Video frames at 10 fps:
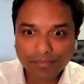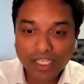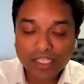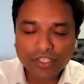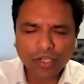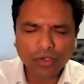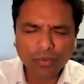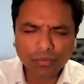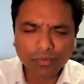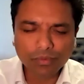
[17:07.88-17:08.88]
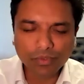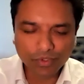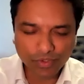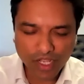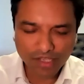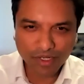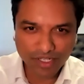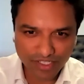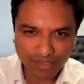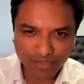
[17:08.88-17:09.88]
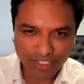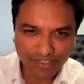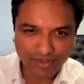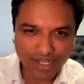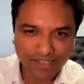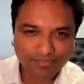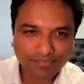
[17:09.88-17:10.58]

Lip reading: So you're talking about assumptions, right?